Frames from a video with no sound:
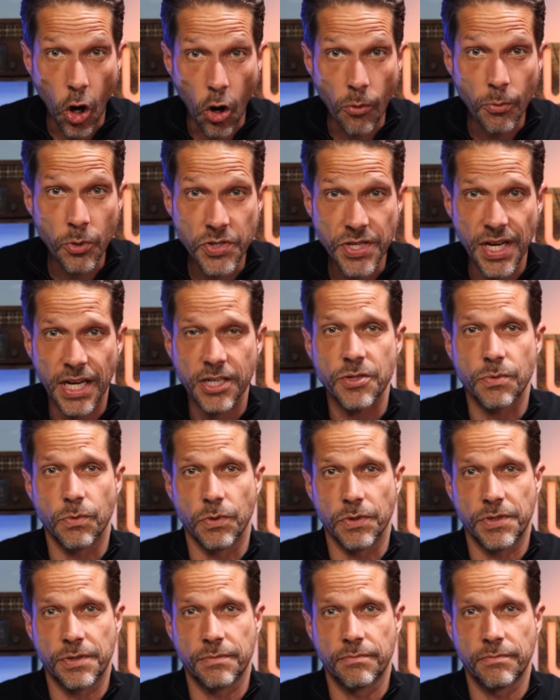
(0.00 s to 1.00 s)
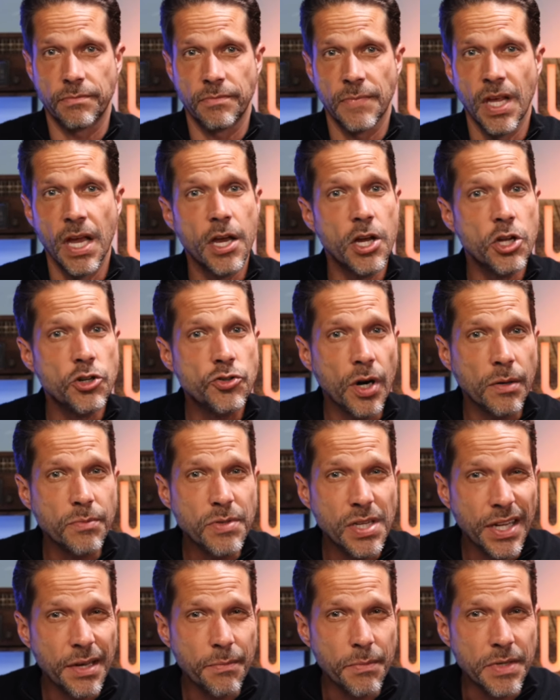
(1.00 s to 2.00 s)
homosexuals.
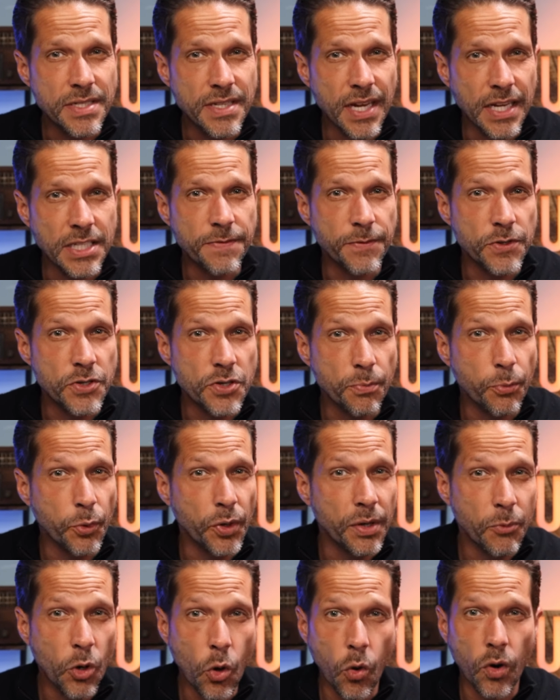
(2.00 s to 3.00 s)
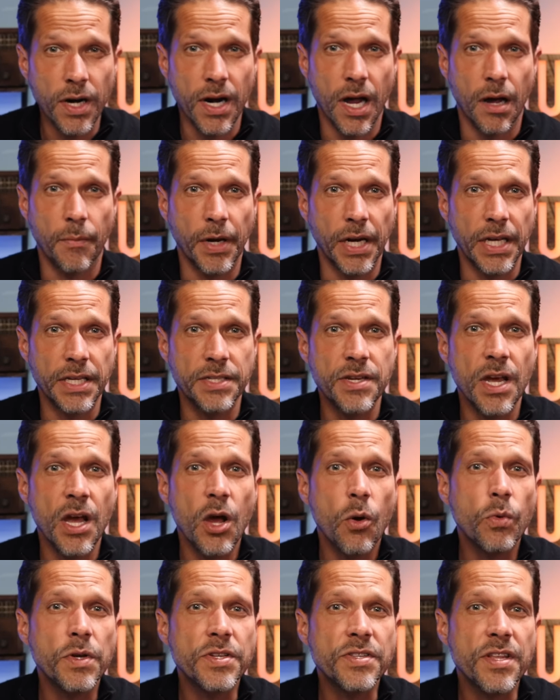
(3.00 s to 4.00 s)
Trump's litmus test for Supreme Court nominees
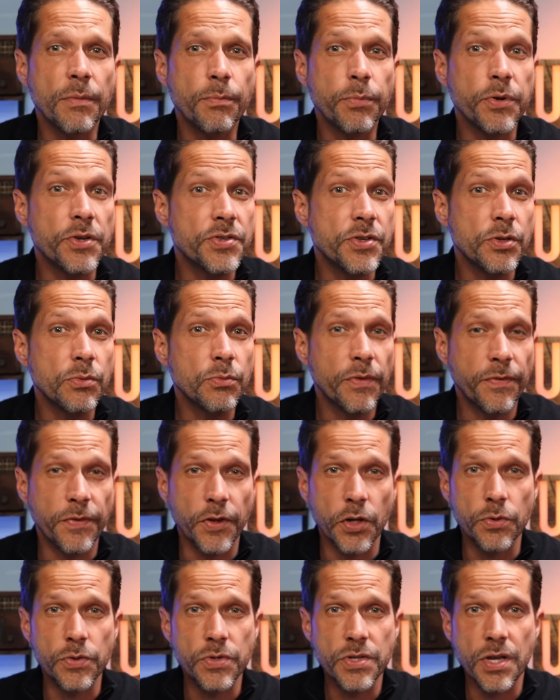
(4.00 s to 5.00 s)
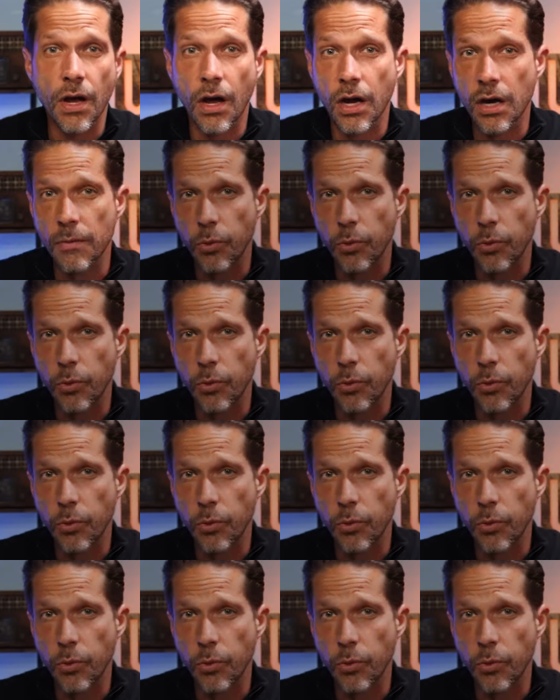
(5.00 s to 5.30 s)
was their presumed views on